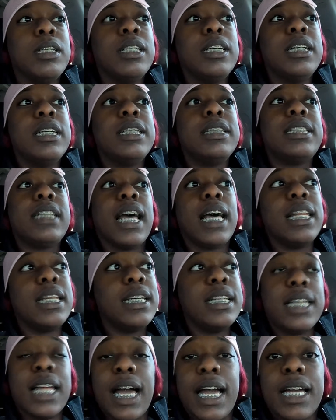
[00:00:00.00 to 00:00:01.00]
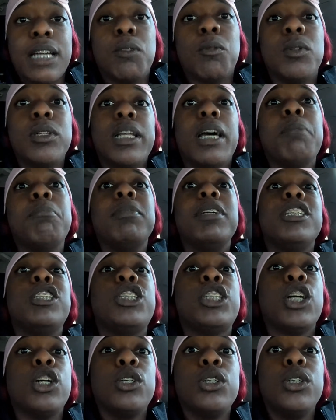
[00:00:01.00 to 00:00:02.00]
Sally like, well, let me
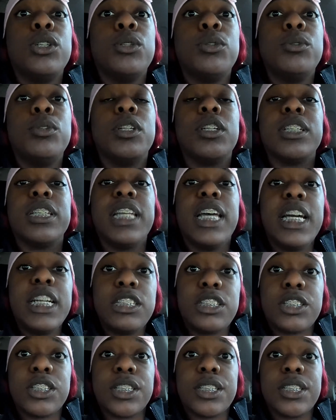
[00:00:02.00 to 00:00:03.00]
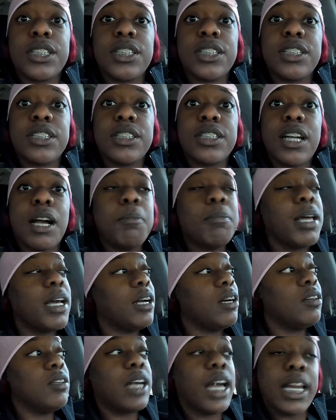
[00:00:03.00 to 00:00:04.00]
show you your ledger. I'm like,
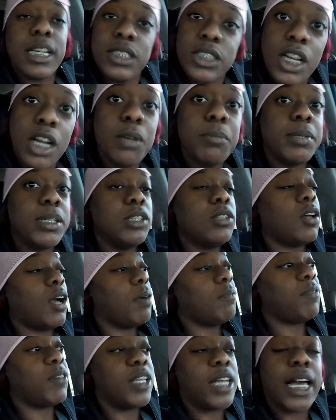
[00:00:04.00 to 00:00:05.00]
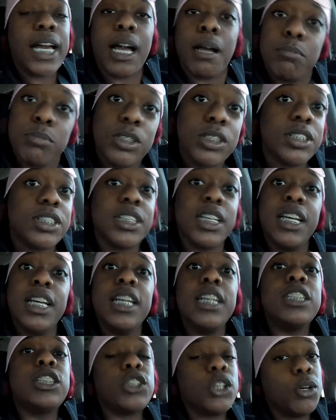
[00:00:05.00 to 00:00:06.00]
okay, show me. You know, I feel like I'm just
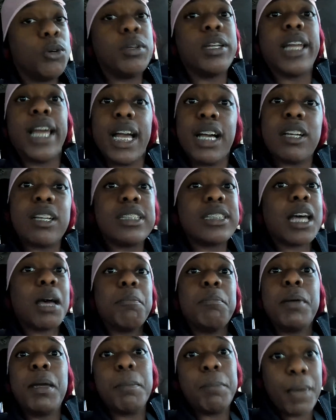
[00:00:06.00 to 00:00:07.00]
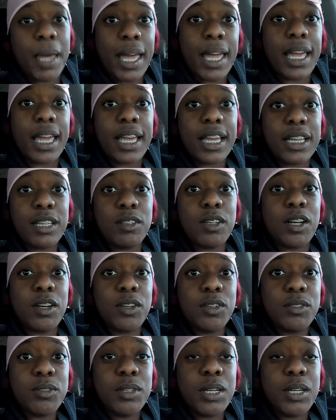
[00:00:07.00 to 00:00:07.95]
showing out because I've been paid, you know.